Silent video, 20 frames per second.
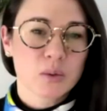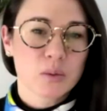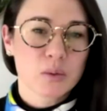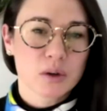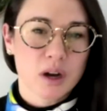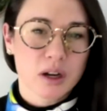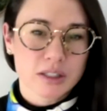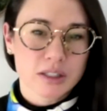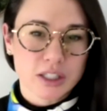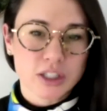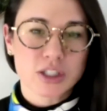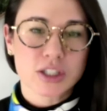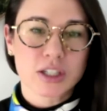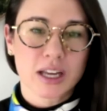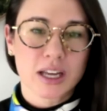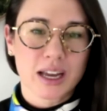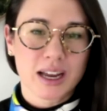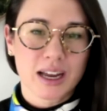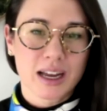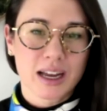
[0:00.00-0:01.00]
were
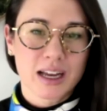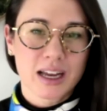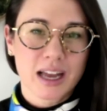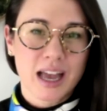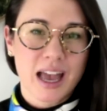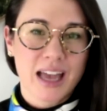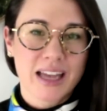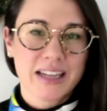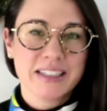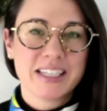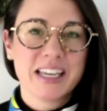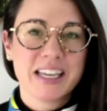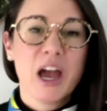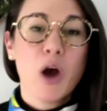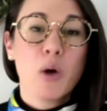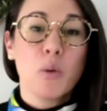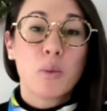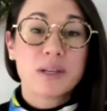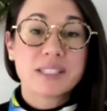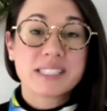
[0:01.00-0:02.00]
auditioning, and
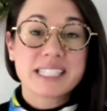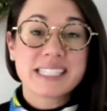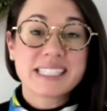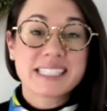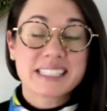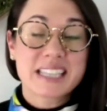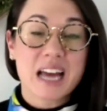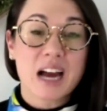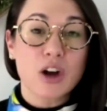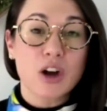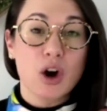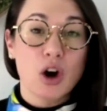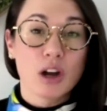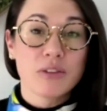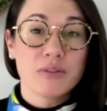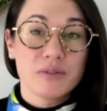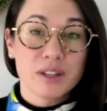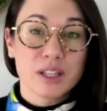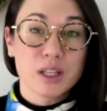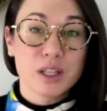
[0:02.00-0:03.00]
was he stuck
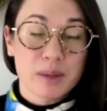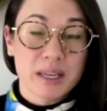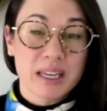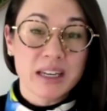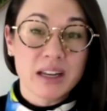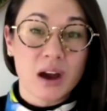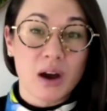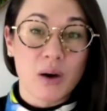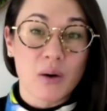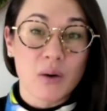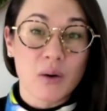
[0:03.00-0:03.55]
on Filipino?